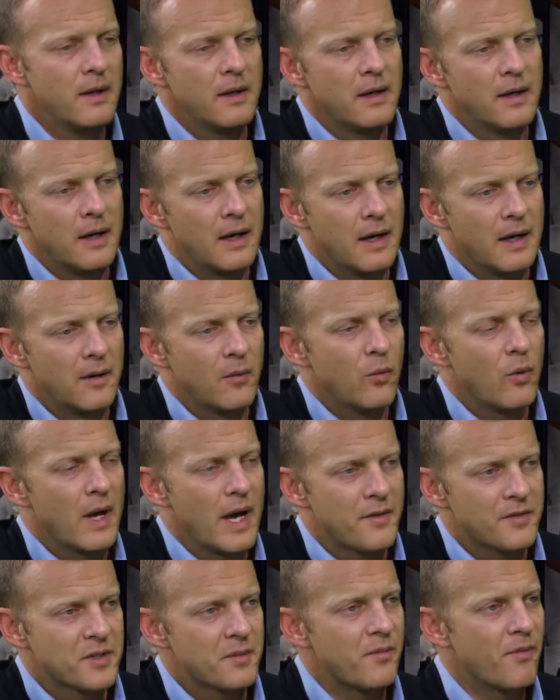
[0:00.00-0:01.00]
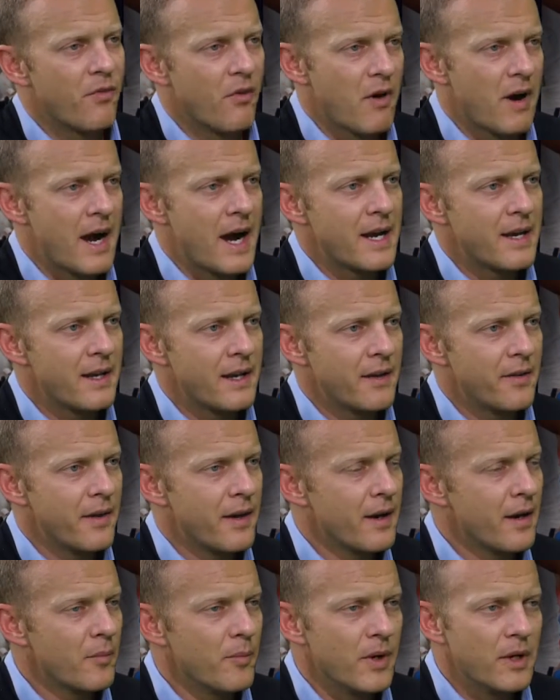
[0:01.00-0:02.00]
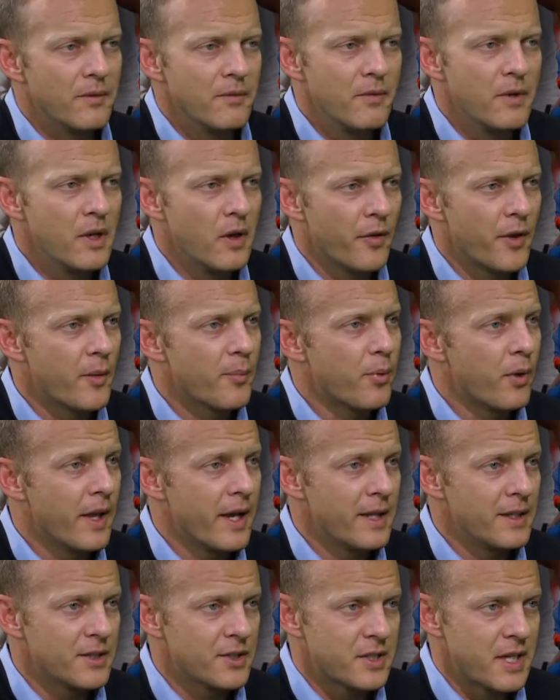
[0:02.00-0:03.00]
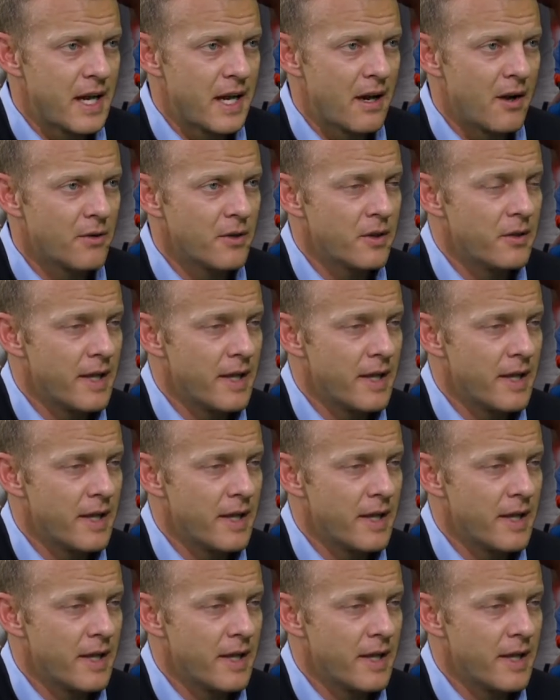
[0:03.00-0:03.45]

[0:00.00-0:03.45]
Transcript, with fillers: uh, we'll have some variety in there, but you know they're playing sound,